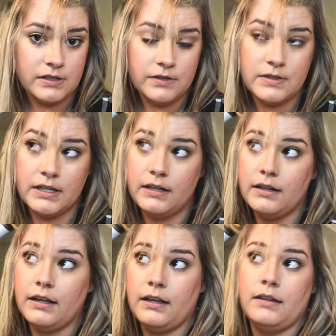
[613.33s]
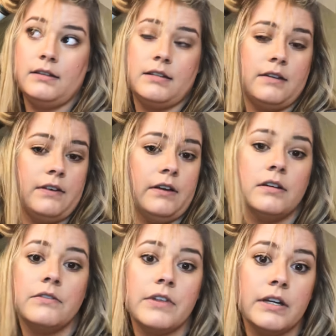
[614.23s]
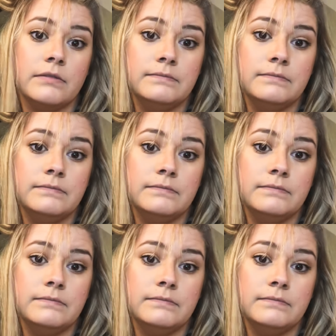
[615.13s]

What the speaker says: use it, and I fell in love with it.